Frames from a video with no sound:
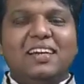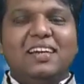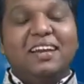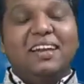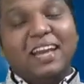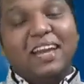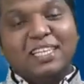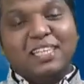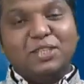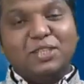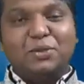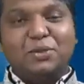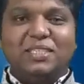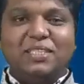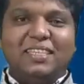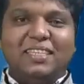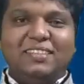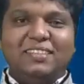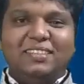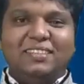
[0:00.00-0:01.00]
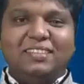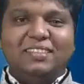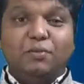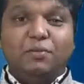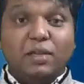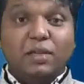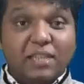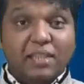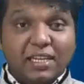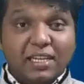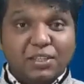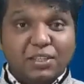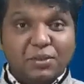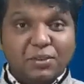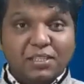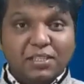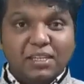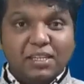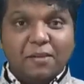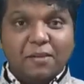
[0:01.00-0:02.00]
Next question. What's the next
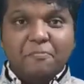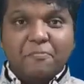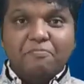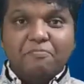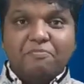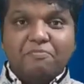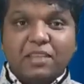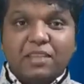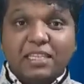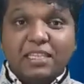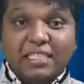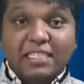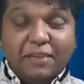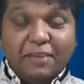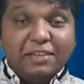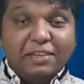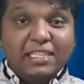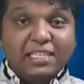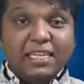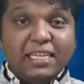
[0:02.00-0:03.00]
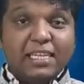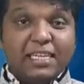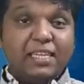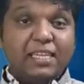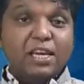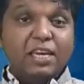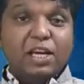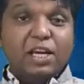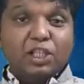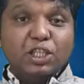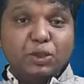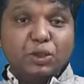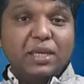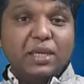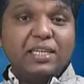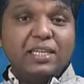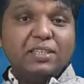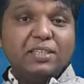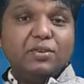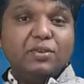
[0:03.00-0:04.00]
question? 17,
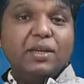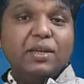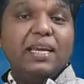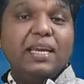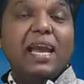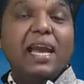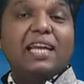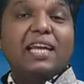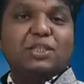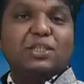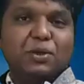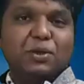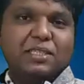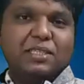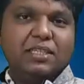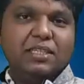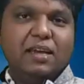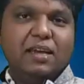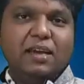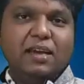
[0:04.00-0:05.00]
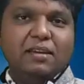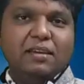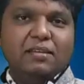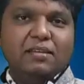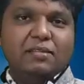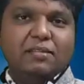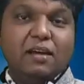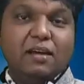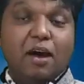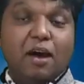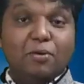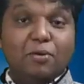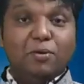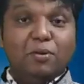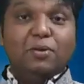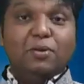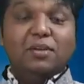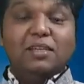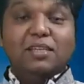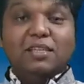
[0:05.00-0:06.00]
23 and 29. Oh,
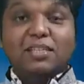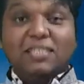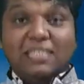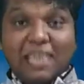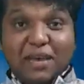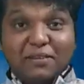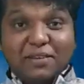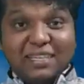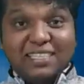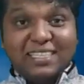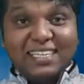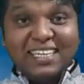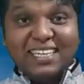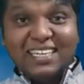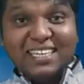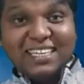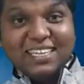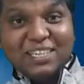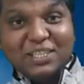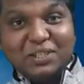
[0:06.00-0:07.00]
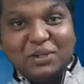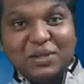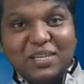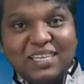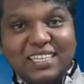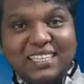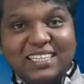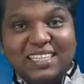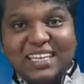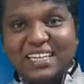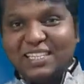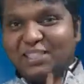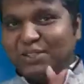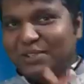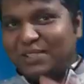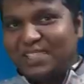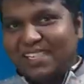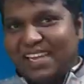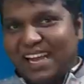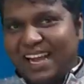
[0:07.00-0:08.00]
17, 23,
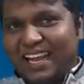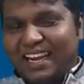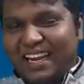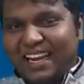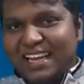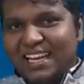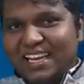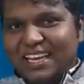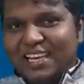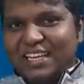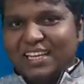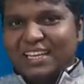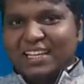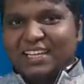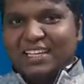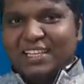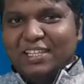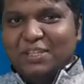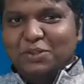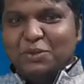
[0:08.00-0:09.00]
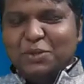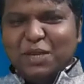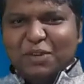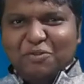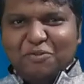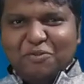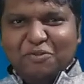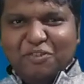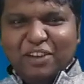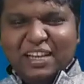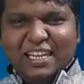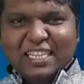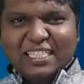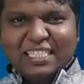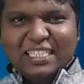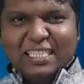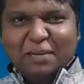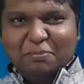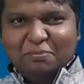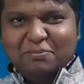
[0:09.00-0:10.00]
29. You can feel
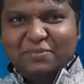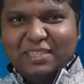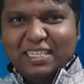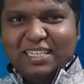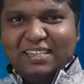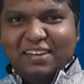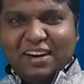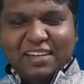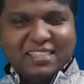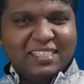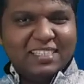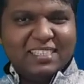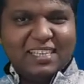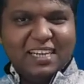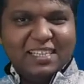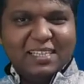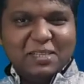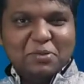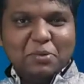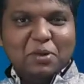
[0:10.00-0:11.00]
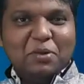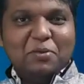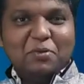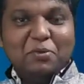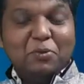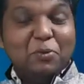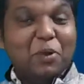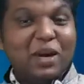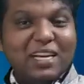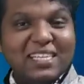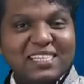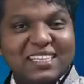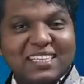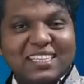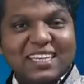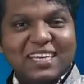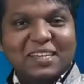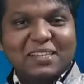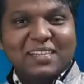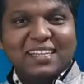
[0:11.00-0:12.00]
something right inside this one. What is the
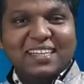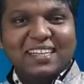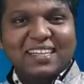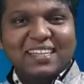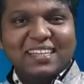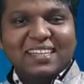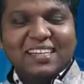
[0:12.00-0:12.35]
key thing?